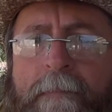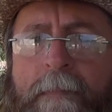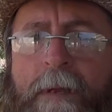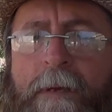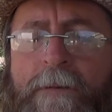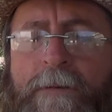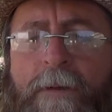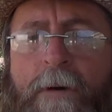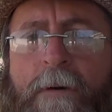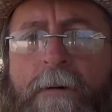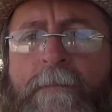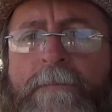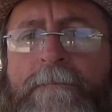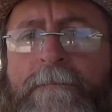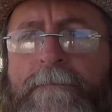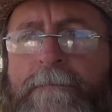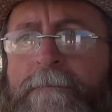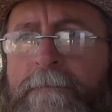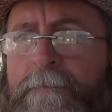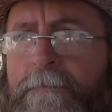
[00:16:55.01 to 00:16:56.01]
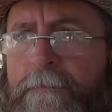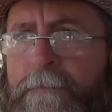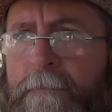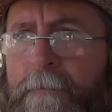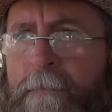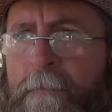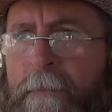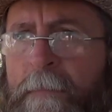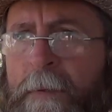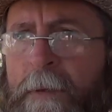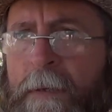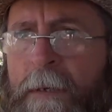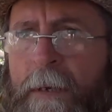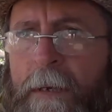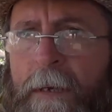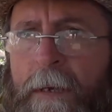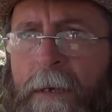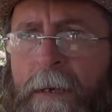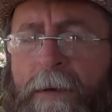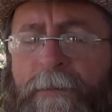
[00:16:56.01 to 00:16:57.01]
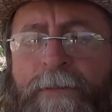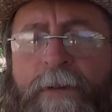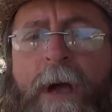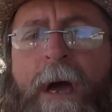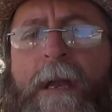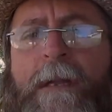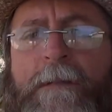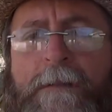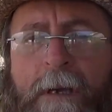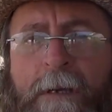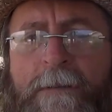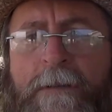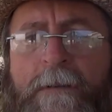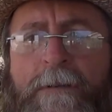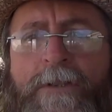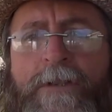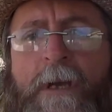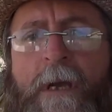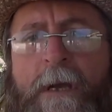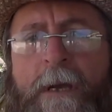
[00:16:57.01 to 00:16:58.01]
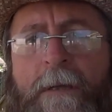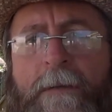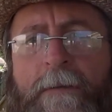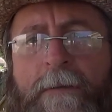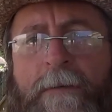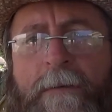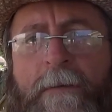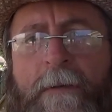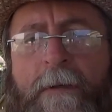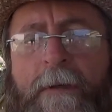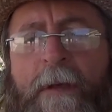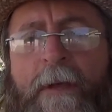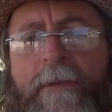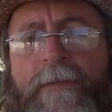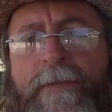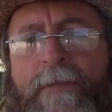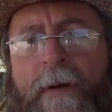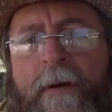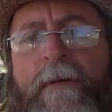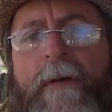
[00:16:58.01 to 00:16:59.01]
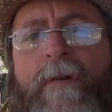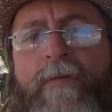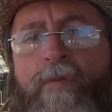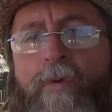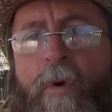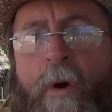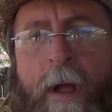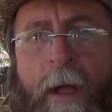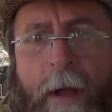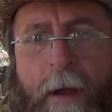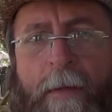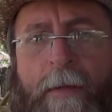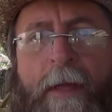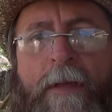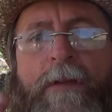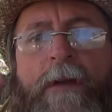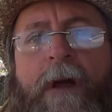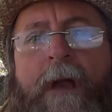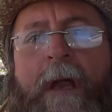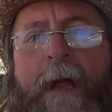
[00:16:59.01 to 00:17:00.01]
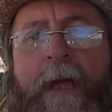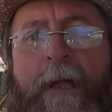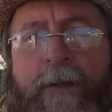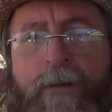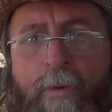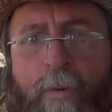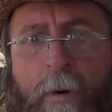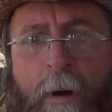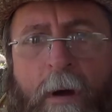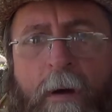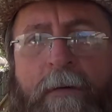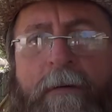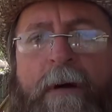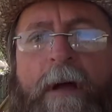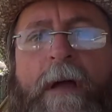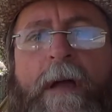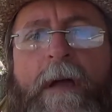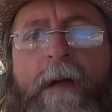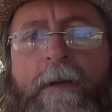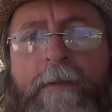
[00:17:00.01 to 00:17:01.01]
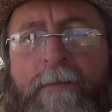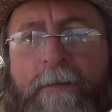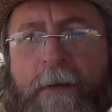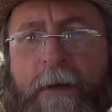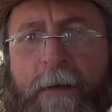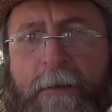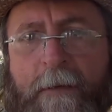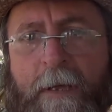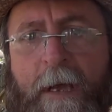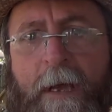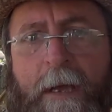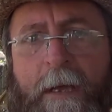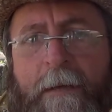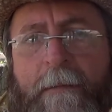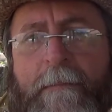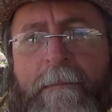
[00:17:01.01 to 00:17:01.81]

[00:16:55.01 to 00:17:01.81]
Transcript: So, if you got a dozen chickens it's very rare that you're going to get 12 eggs a day.